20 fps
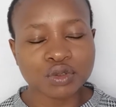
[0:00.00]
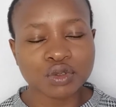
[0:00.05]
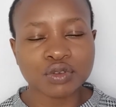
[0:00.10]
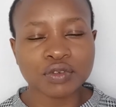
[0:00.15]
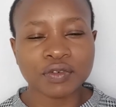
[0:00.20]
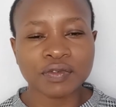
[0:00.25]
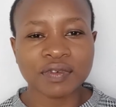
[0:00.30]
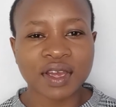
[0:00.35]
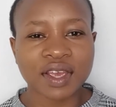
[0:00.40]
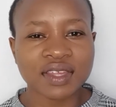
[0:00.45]
So
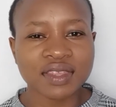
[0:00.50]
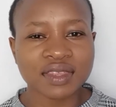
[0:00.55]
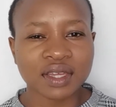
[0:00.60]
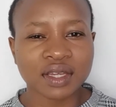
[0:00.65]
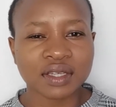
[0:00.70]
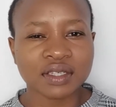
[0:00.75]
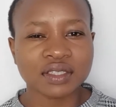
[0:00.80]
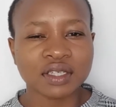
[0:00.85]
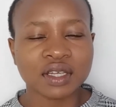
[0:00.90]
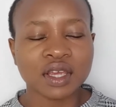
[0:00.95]
you find
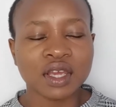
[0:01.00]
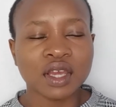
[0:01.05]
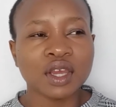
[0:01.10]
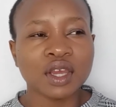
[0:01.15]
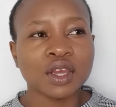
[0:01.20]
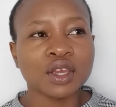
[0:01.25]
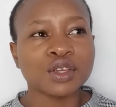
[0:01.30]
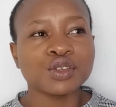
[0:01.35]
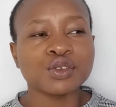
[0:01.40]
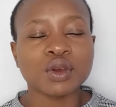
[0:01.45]
that
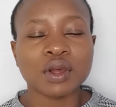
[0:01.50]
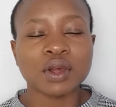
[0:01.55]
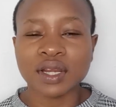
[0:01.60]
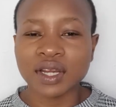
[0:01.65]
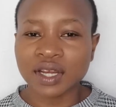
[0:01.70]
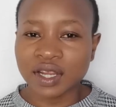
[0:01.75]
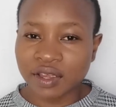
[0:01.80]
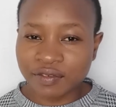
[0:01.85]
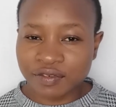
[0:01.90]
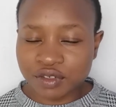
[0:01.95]
you're
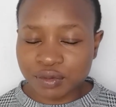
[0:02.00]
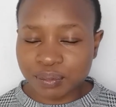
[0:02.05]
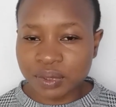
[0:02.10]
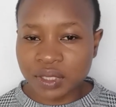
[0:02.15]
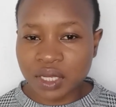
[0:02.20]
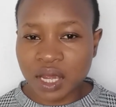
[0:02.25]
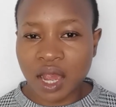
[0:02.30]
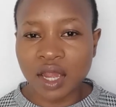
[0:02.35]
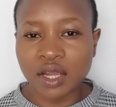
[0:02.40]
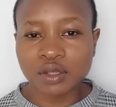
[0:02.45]
left
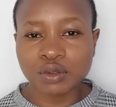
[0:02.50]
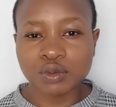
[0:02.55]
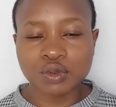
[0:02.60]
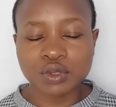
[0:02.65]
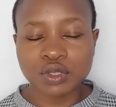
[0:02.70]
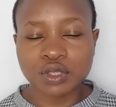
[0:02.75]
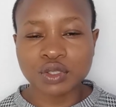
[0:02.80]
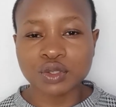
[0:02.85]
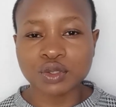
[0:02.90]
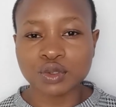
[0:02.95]
behind
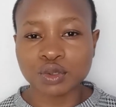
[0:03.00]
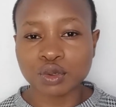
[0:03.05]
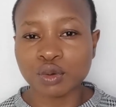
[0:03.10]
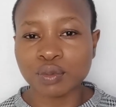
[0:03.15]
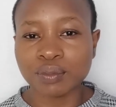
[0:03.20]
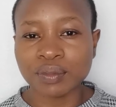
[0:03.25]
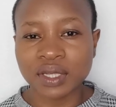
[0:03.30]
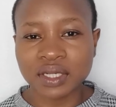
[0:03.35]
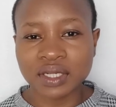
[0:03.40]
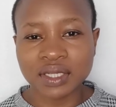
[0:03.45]
with so
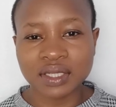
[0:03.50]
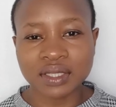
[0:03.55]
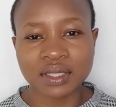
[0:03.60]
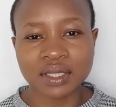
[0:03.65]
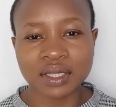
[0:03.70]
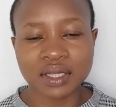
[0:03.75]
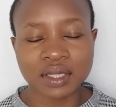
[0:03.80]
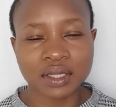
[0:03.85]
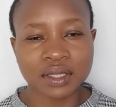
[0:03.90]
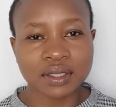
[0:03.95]
many
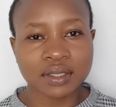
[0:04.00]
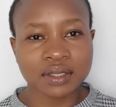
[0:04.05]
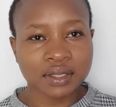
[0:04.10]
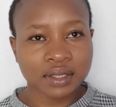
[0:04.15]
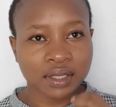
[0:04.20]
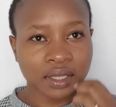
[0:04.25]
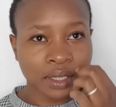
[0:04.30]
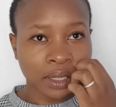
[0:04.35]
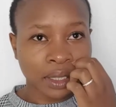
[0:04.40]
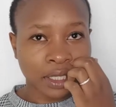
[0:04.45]
things,